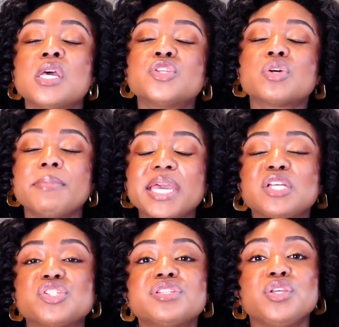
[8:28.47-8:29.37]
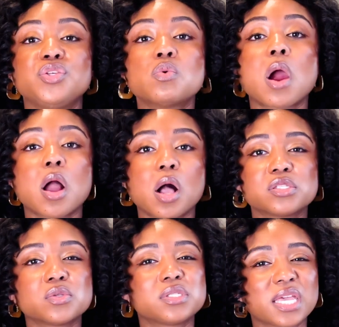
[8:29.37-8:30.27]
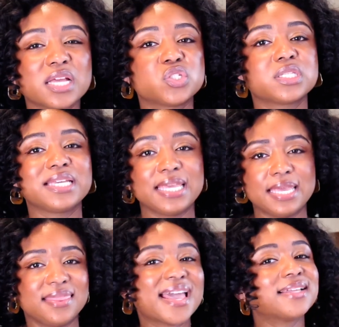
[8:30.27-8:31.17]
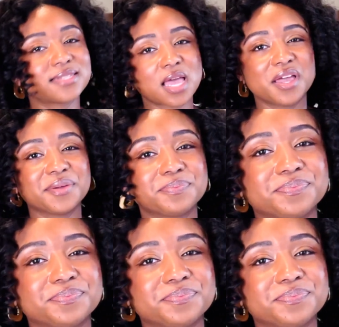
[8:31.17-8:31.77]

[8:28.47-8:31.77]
So make sure that you are also scheduling in that time.